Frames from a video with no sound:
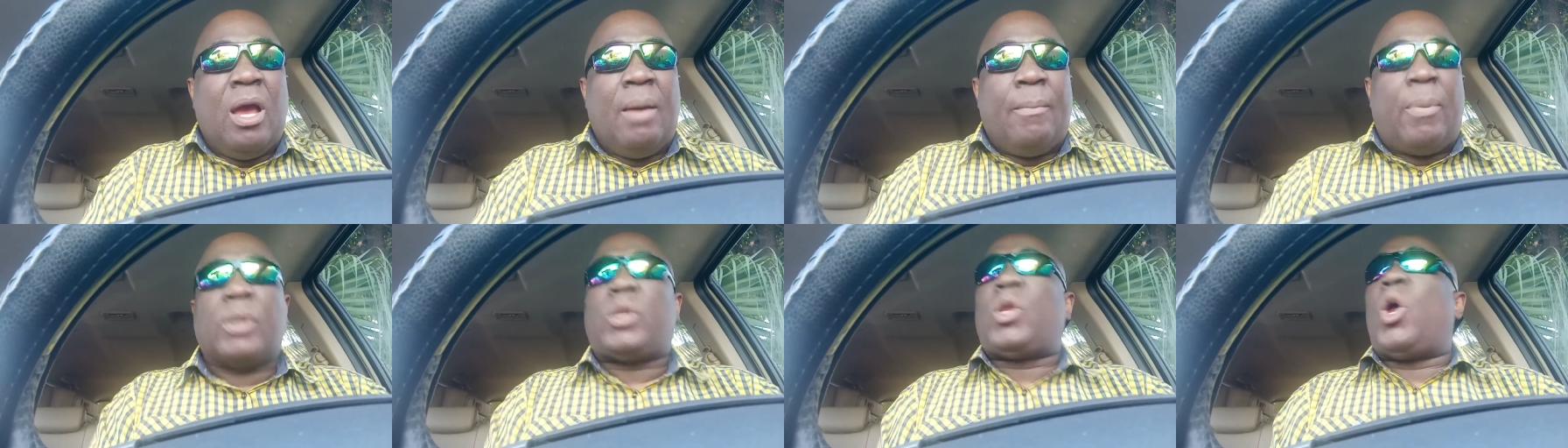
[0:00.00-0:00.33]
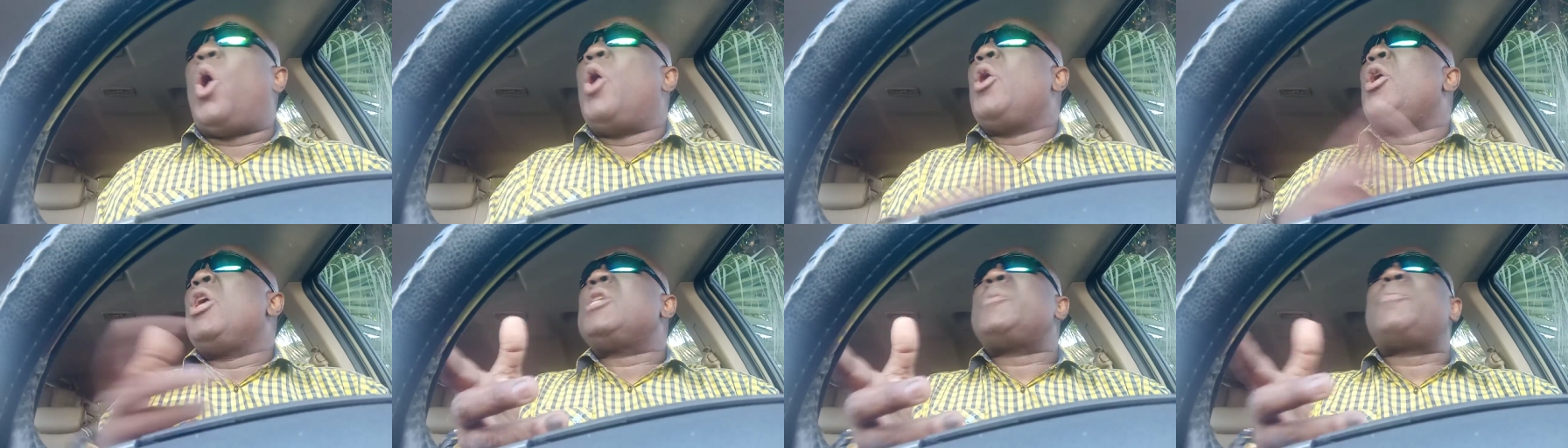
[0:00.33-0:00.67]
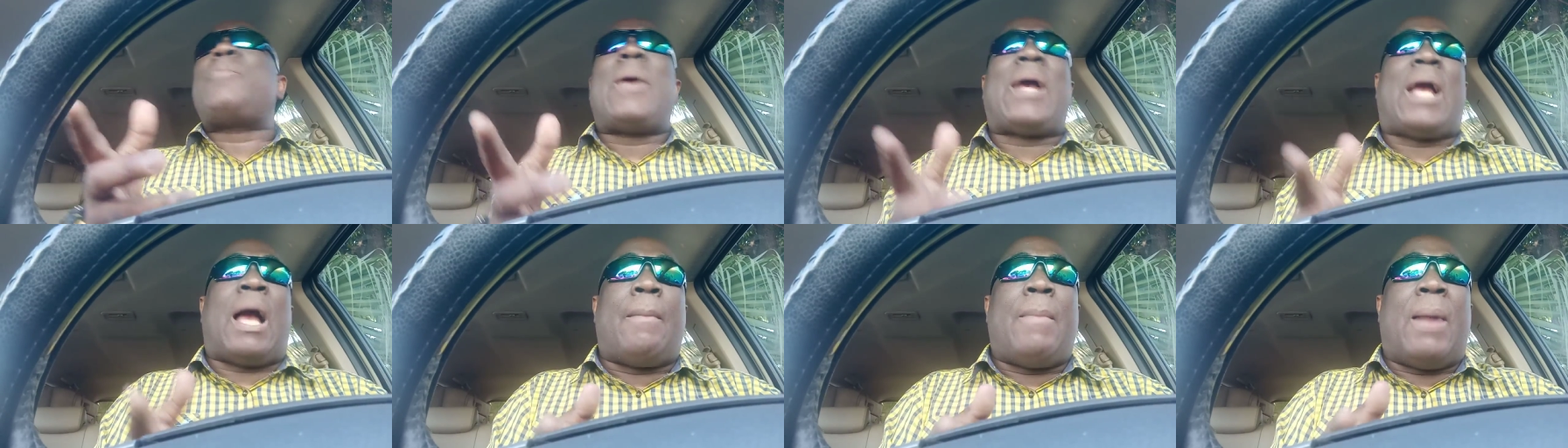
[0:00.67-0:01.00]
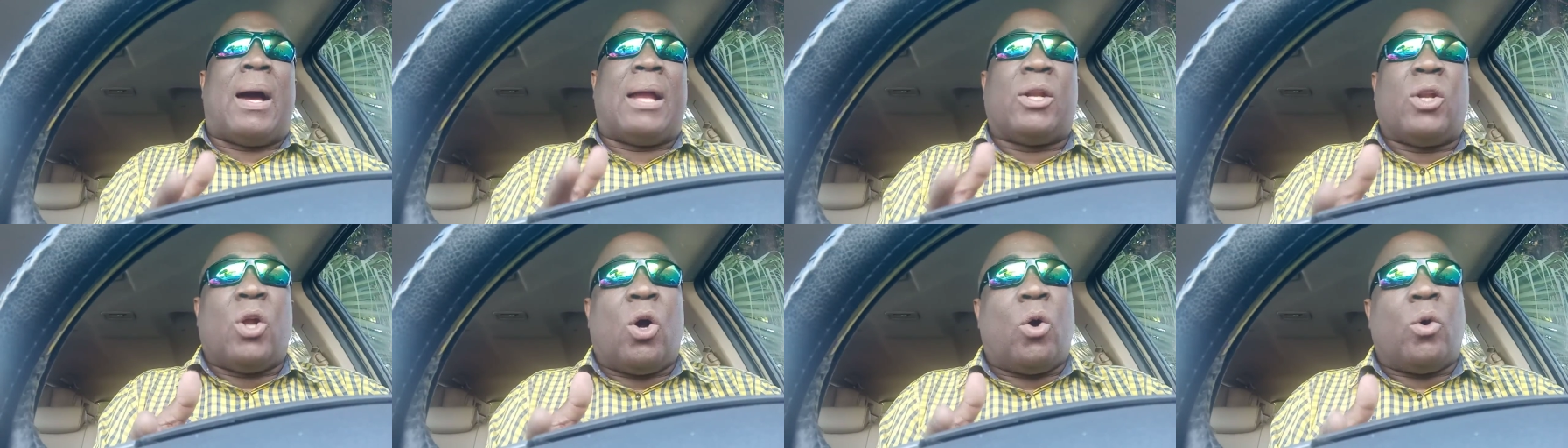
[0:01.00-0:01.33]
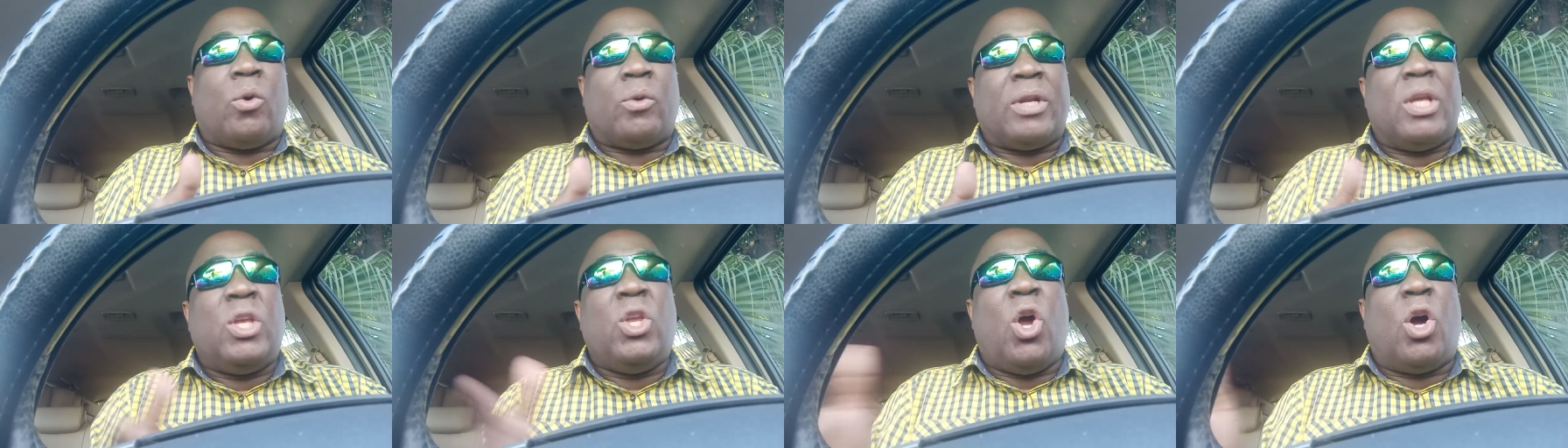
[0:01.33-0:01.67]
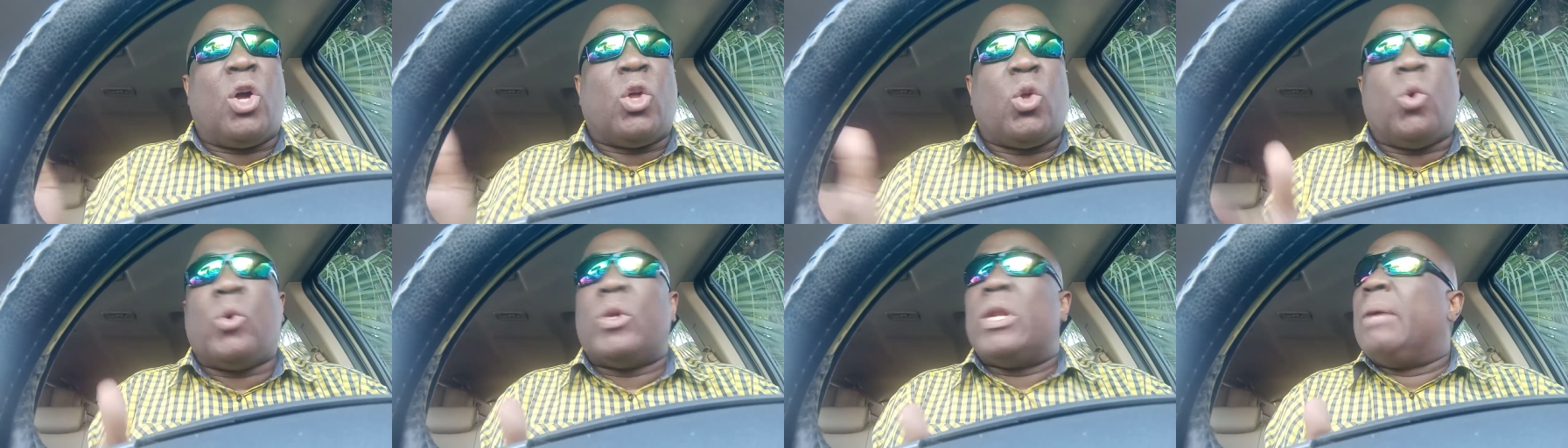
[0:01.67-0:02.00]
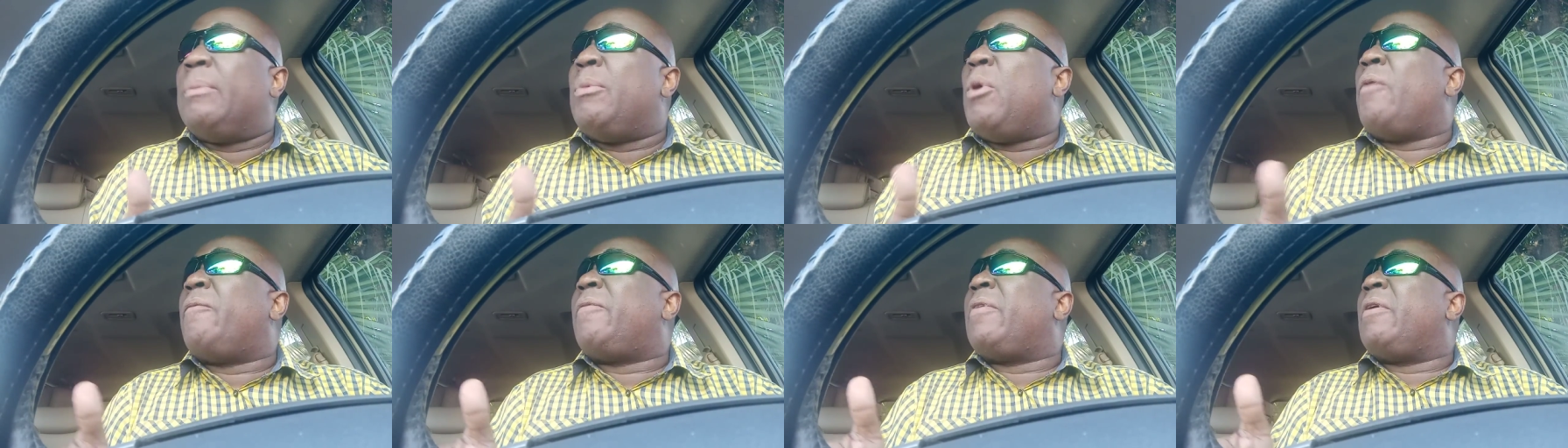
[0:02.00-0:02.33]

But all you speak a man now, the young youth, them know,